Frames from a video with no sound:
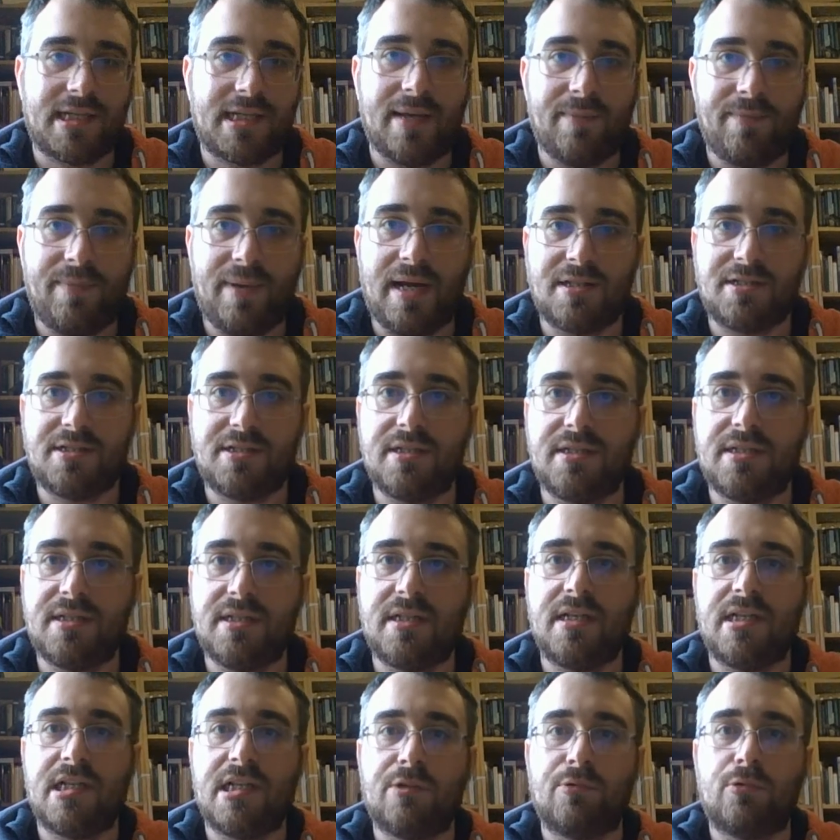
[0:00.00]

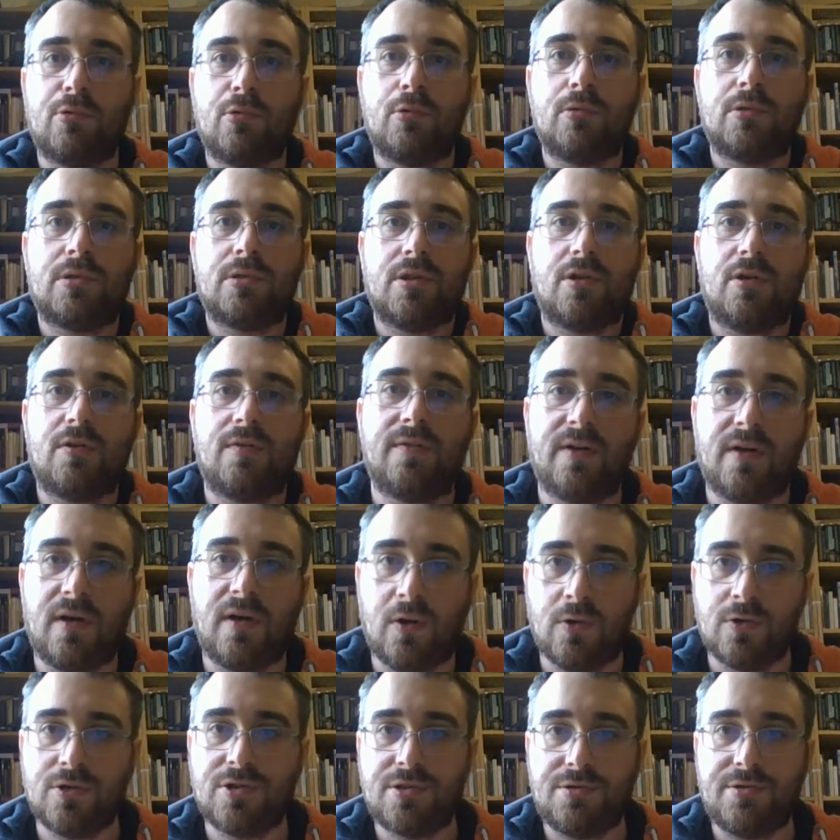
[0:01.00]
capacity he ruled over
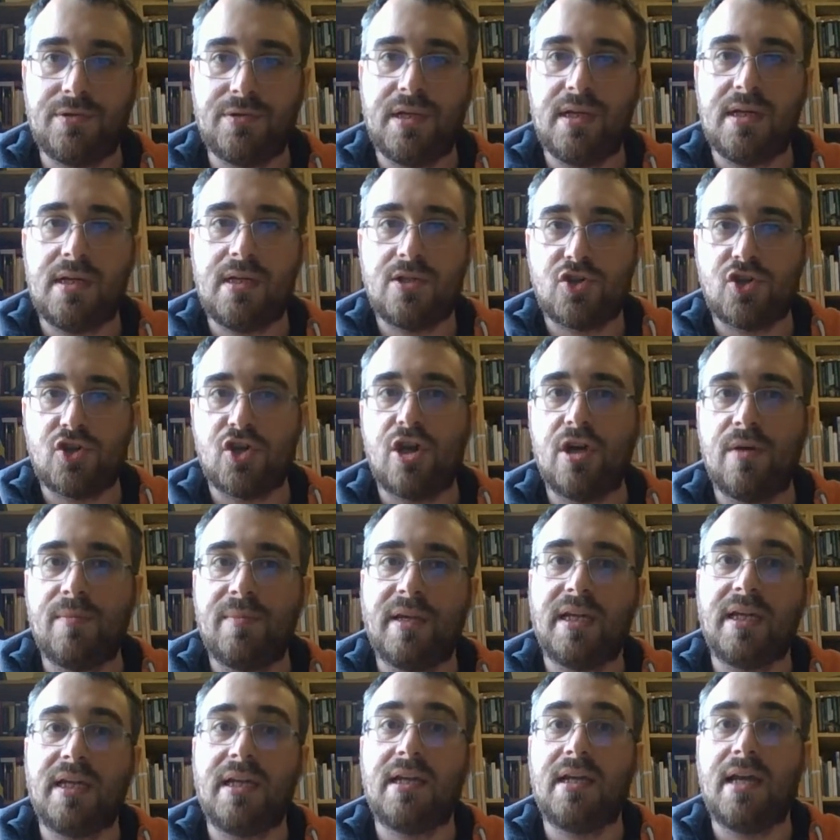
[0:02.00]
Austria,
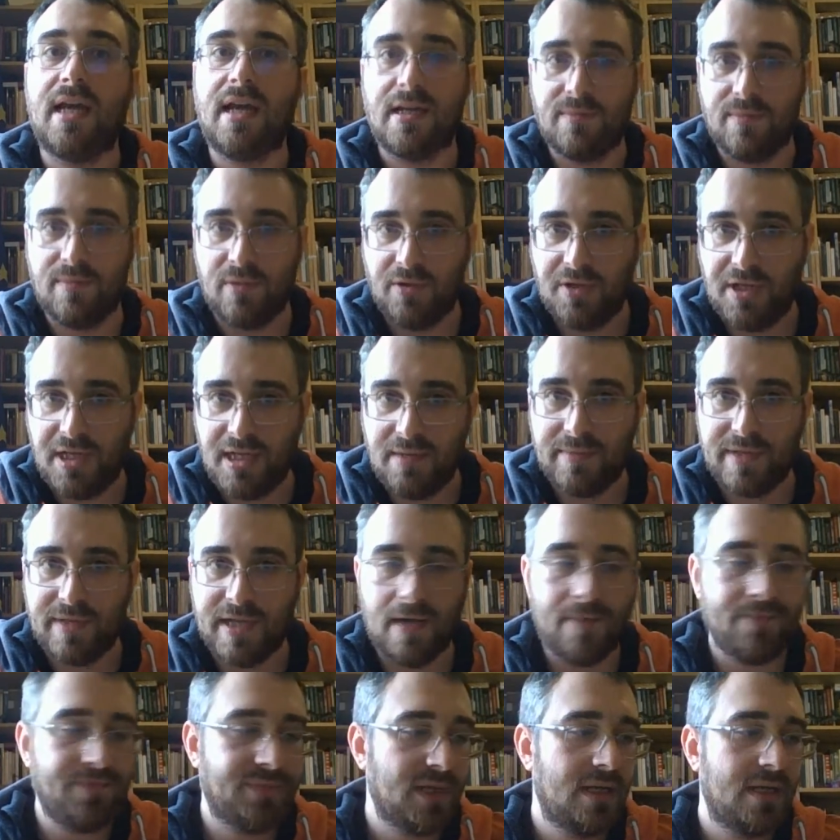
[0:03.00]
Germany and
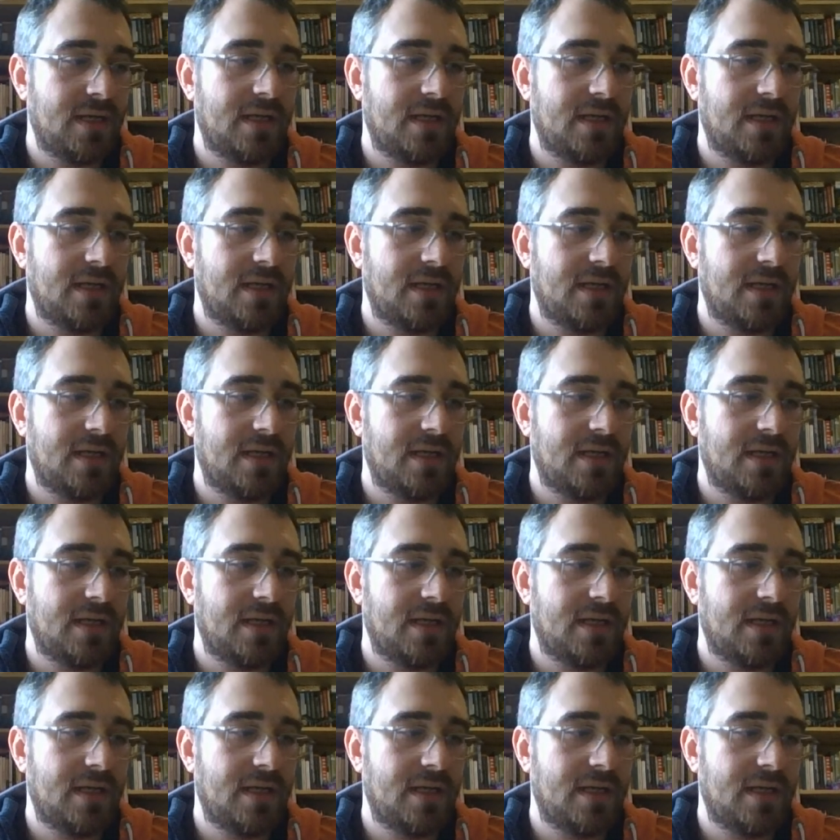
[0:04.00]
Bohemia,